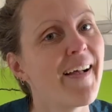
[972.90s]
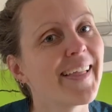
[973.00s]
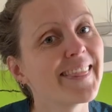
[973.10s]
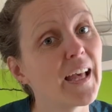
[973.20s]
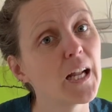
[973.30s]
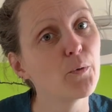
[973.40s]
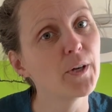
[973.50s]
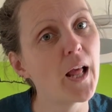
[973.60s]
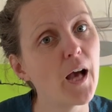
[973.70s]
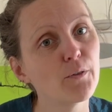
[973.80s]
that I
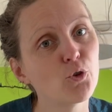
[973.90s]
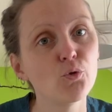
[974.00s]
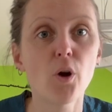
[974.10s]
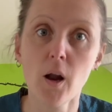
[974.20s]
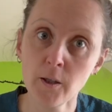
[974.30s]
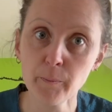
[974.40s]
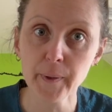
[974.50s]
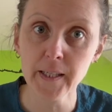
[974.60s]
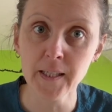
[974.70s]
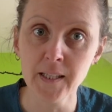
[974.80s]
will have to
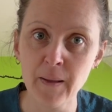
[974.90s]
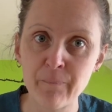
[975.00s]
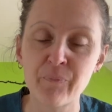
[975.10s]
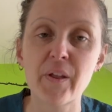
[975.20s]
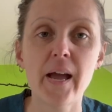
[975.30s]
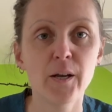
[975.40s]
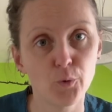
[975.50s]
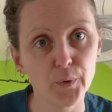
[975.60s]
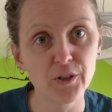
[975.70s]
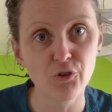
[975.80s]
unpin and
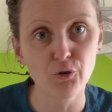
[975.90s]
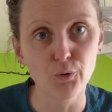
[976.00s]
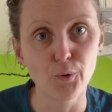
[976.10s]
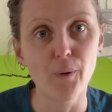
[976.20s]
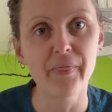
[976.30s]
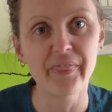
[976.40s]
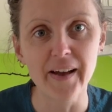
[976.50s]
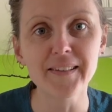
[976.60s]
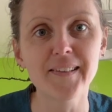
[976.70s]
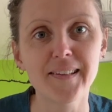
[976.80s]
resew
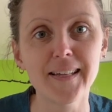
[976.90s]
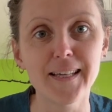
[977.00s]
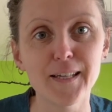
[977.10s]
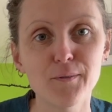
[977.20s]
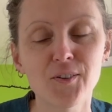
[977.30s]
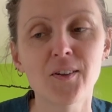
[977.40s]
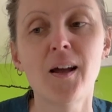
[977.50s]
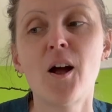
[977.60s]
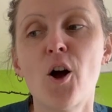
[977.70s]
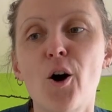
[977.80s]
that sleeves
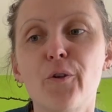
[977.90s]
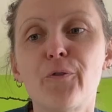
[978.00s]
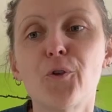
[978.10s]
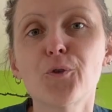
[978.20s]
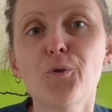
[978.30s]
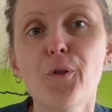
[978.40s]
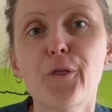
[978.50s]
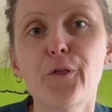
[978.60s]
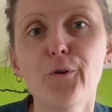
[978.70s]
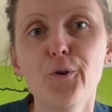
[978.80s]
for the
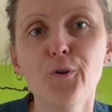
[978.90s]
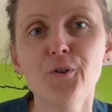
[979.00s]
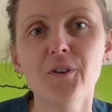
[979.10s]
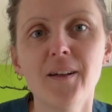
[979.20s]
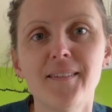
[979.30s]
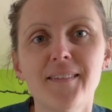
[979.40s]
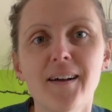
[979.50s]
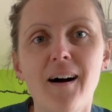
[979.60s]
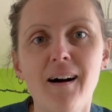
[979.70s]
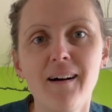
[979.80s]
third
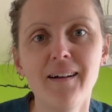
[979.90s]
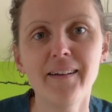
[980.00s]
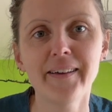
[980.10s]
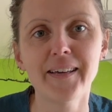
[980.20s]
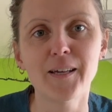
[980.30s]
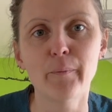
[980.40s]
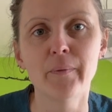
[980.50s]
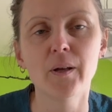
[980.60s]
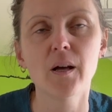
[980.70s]
time.